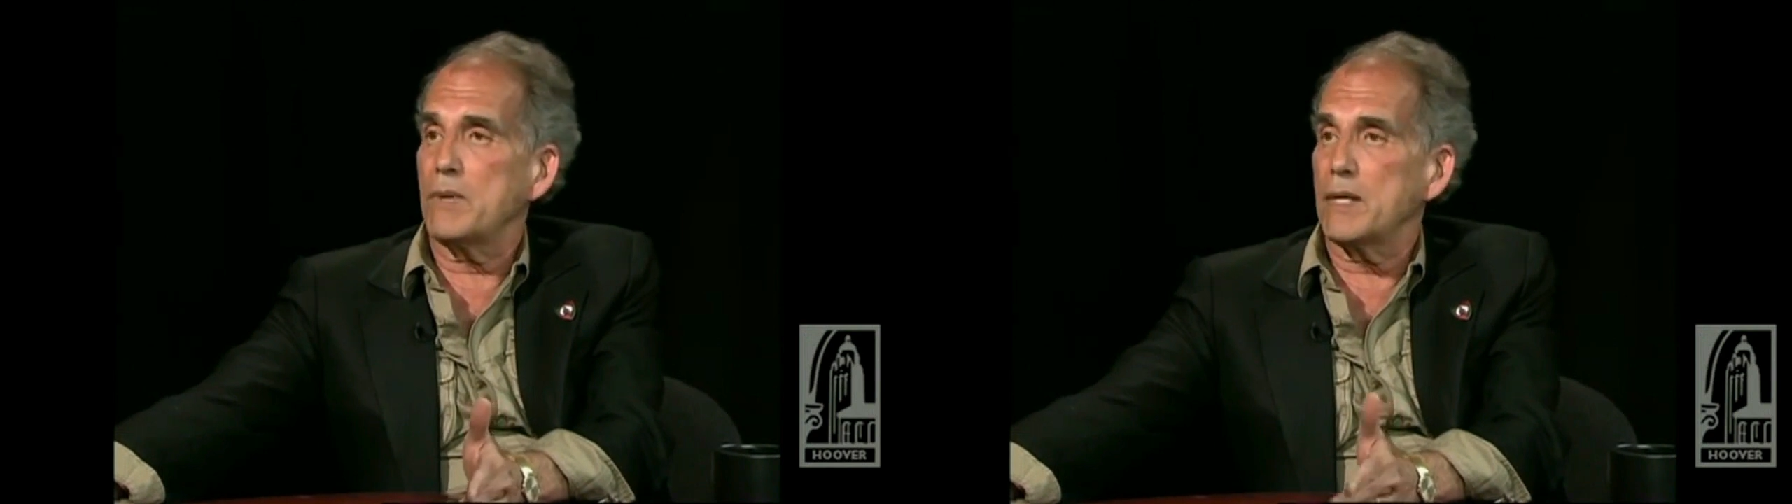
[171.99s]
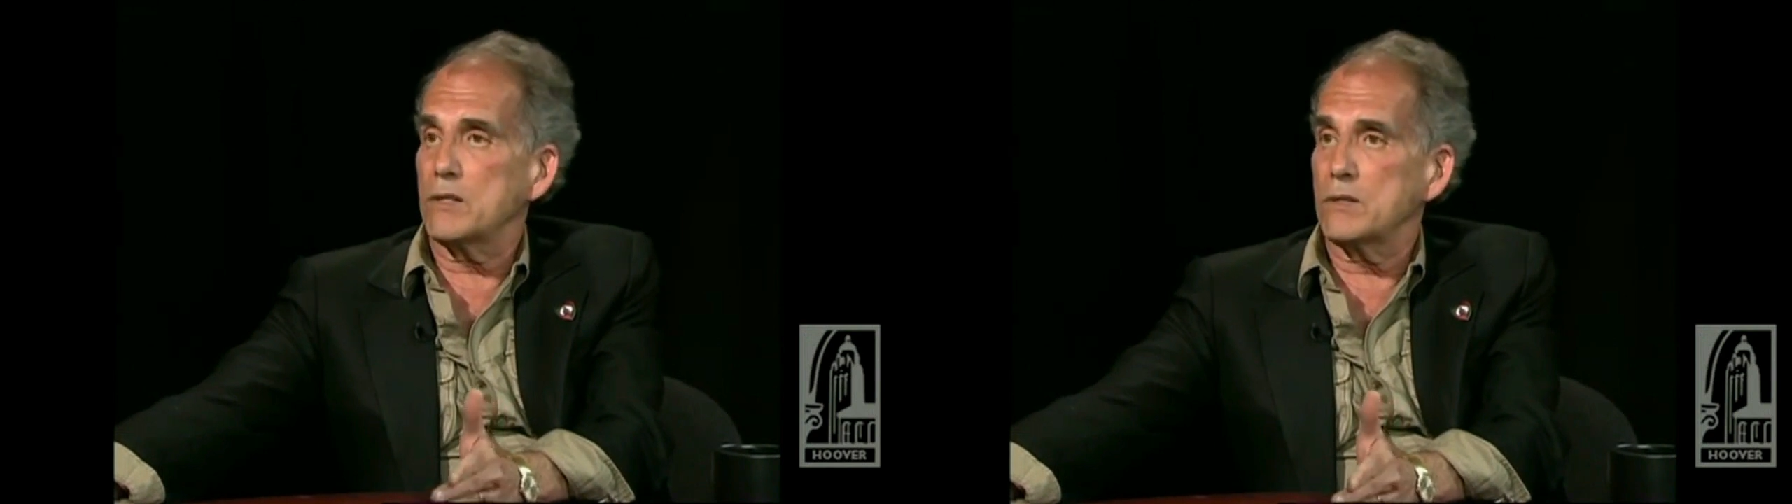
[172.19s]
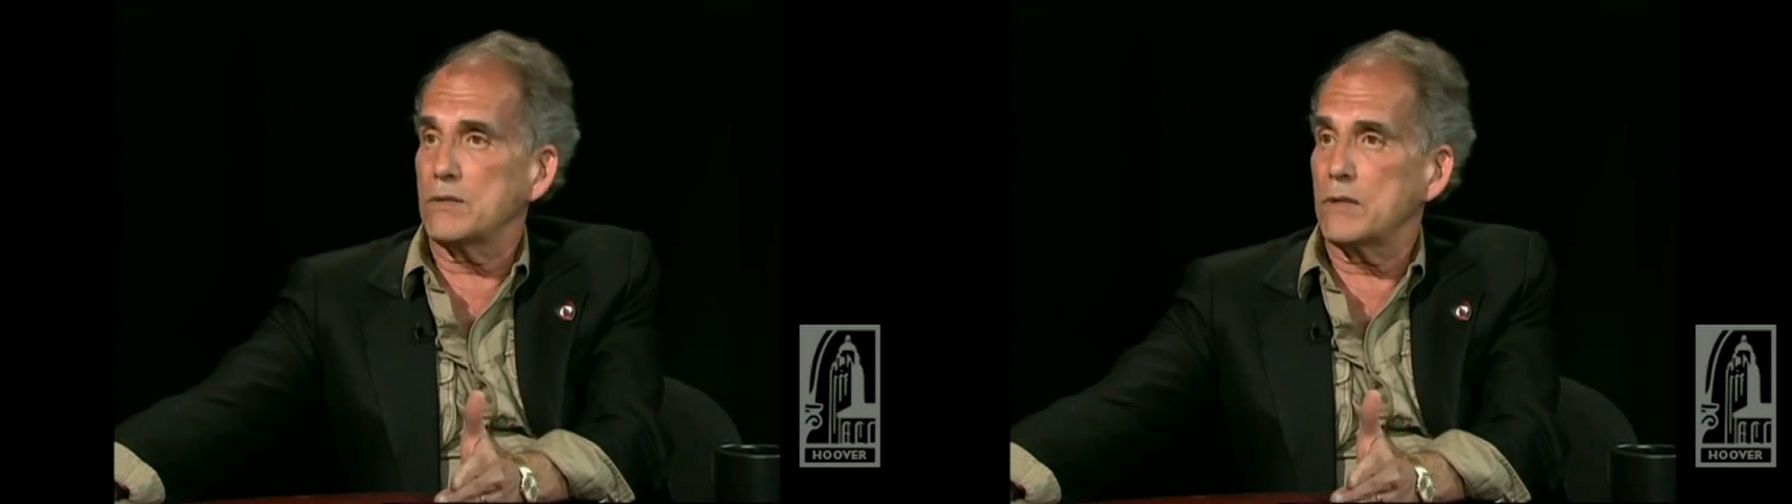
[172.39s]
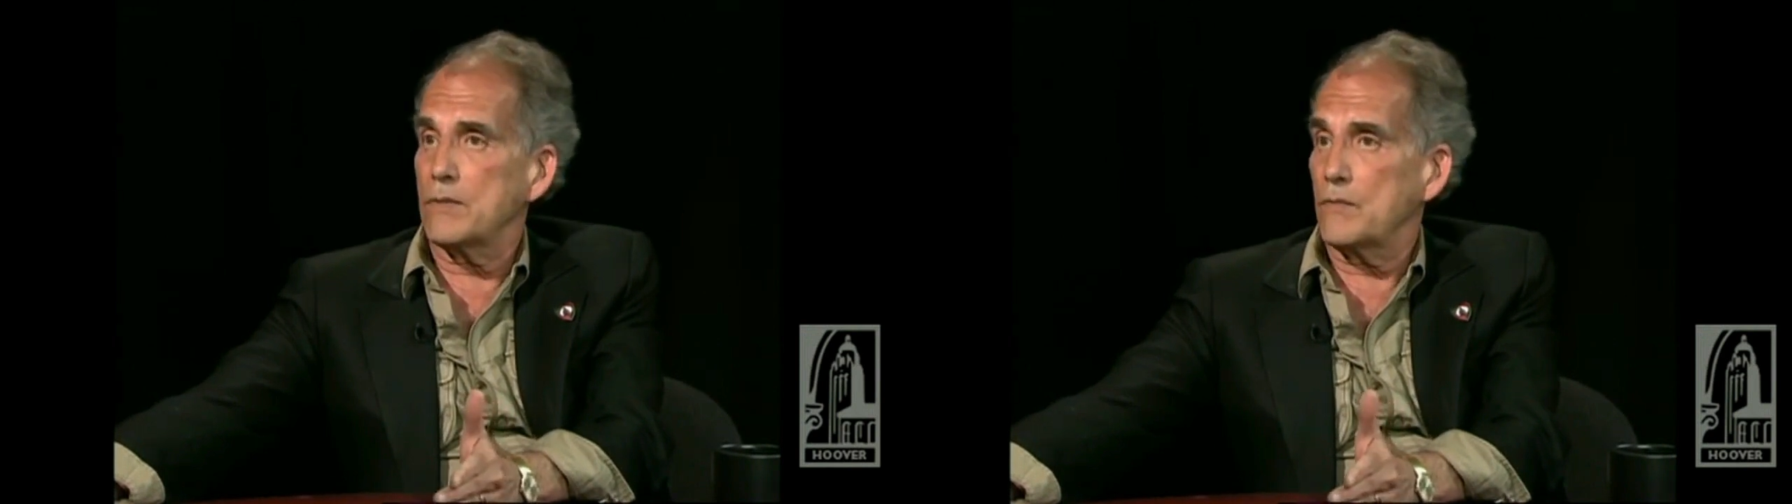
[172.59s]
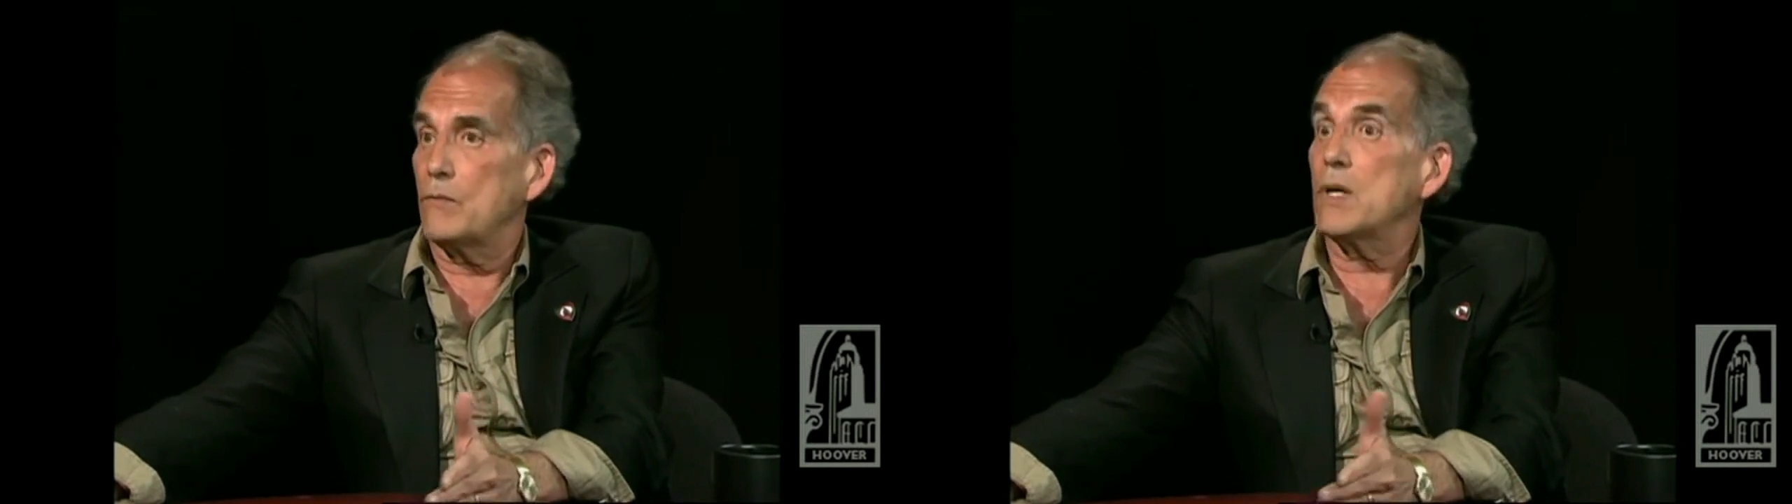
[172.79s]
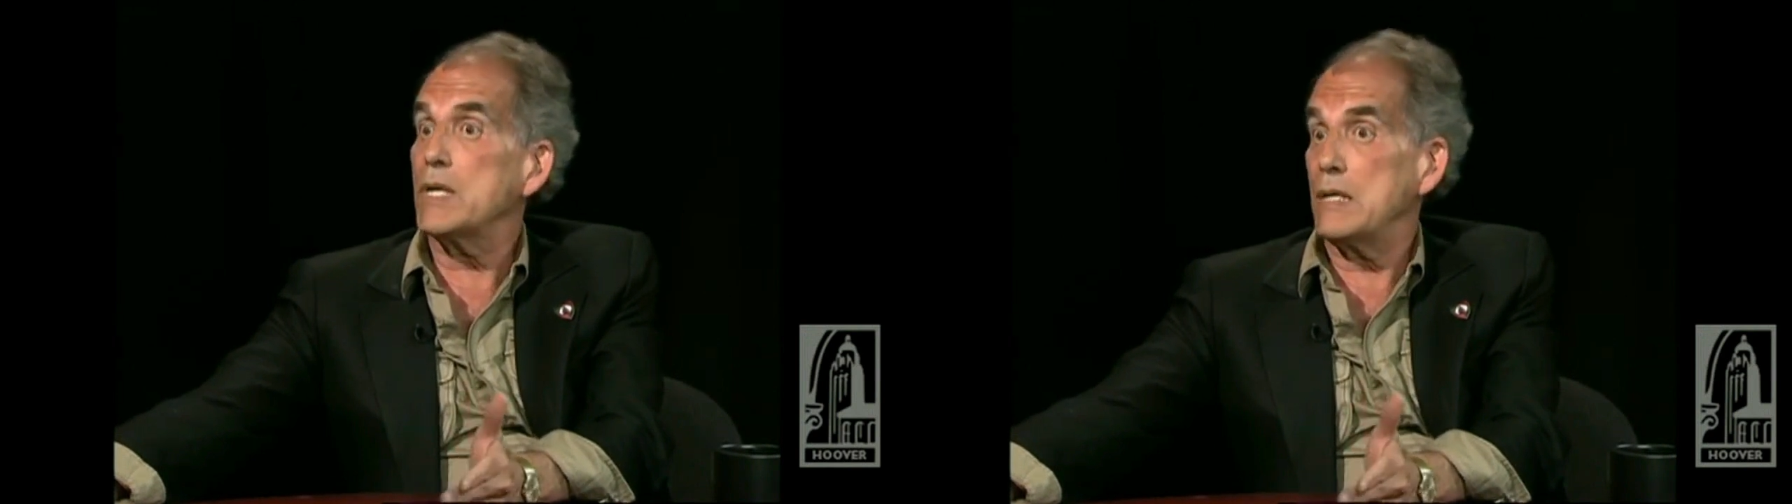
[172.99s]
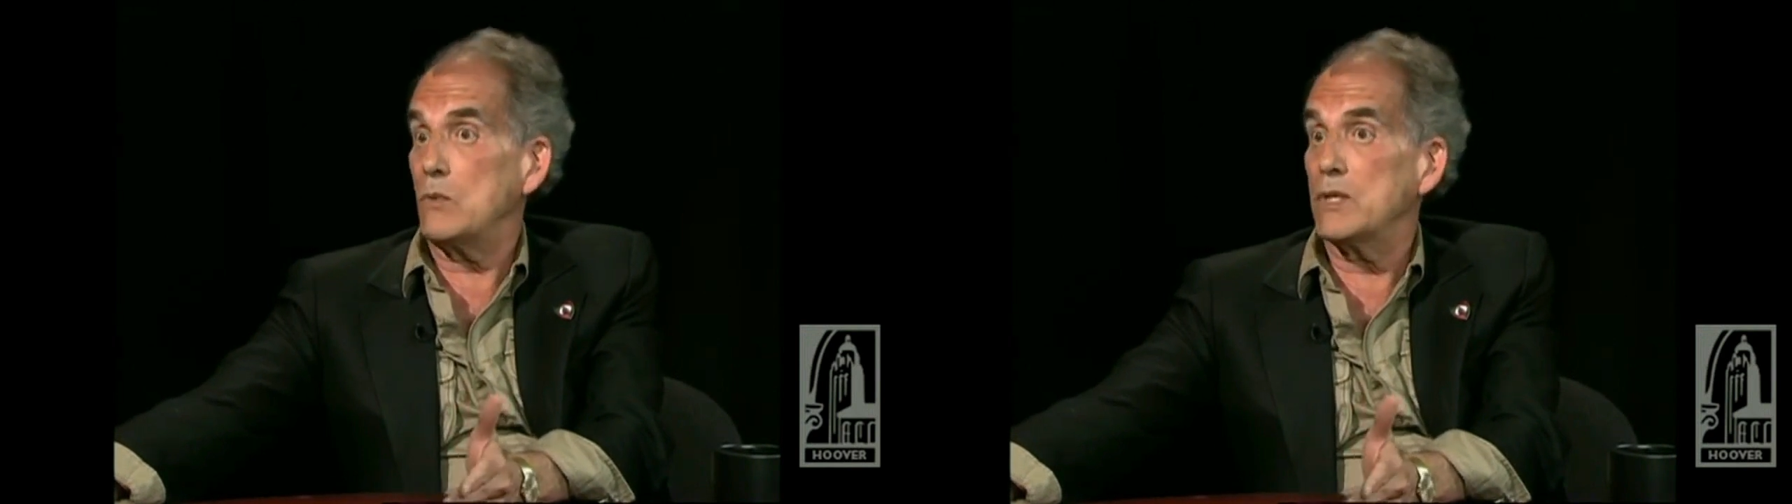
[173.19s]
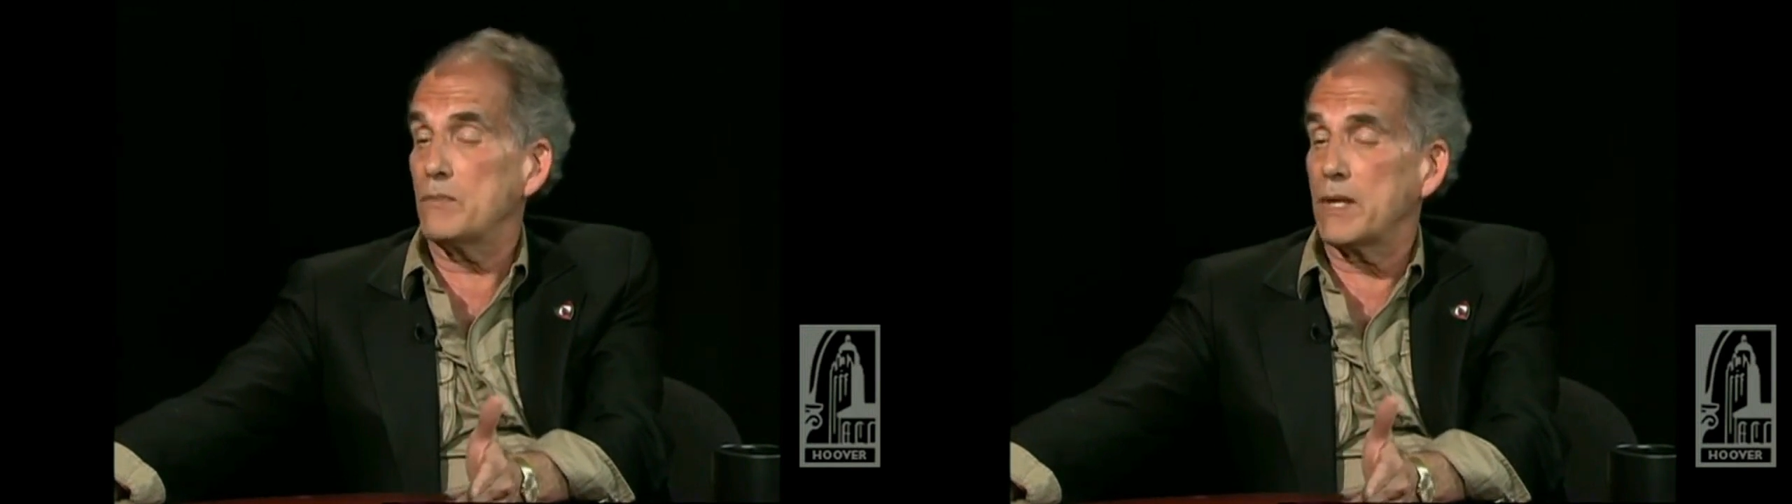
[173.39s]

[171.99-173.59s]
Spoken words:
with